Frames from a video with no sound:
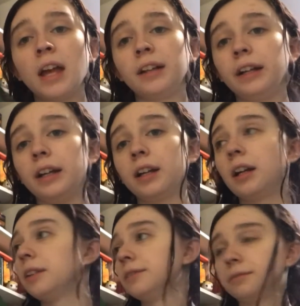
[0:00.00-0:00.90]
Like,
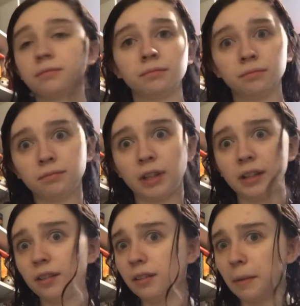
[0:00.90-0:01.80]

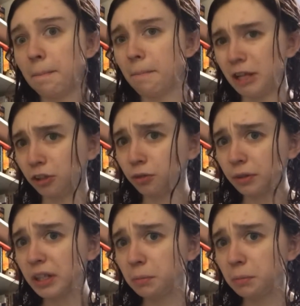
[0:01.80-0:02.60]
this is a middle grade